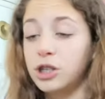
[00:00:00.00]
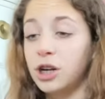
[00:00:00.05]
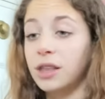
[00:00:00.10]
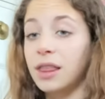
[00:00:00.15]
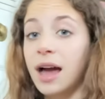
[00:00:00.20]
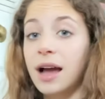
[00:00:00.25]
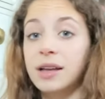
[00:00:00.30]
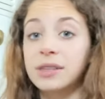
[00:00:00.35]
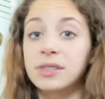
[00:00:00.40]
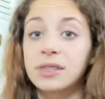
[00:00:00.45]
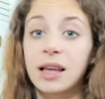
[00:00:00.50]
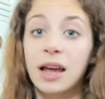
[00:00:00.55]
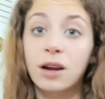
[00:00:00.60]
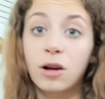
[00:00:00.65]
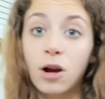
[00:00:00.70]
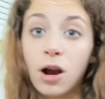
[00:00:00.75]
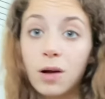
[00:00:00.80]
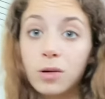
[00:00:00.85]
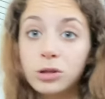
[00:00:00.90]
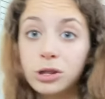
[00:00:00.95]
you that because it's kind
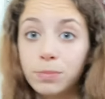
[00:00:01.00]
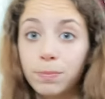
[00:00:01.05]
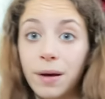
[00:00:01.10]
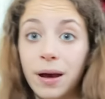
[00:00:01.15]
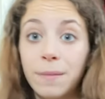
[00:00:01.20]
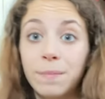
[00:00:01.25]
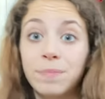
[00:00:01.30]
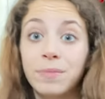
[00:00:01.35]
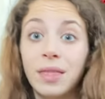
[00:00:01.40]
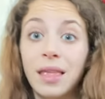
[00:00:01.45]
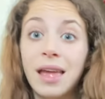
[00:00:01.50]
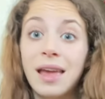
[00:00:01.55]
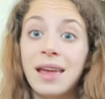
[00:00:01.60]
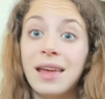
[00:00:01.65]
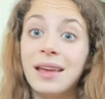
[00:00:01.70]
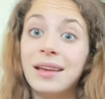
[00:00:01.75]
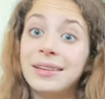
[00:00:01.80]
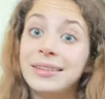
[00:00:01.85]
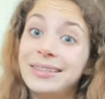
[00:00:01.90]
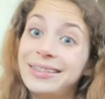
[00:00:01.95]
of gross. But
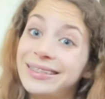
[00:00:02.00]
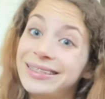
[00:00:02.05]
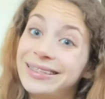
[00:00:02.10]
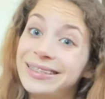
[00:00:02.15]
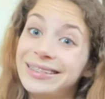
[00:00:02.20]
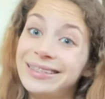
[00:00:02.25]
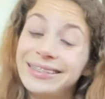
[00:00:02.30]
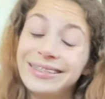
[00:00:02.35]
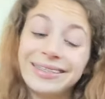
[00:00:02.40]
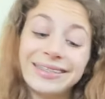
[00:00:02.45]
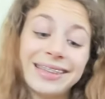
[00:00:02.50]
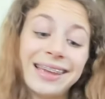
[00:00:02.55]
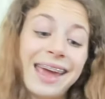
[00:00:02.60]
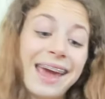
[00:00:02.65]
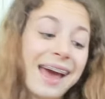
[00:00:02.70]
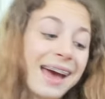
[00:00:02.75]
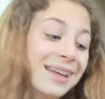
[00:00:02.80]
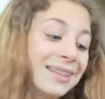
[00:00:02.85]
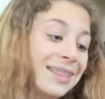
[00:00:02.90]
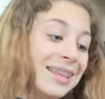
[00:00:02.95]

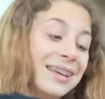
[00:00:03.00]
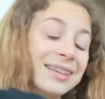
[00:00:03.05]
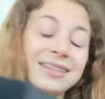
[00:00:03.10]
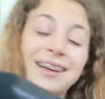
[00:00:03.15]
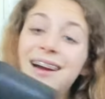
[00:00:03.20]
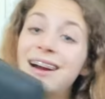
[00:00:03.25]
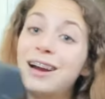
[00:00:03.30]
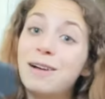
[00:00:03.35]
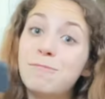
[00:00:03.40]
yeah, these are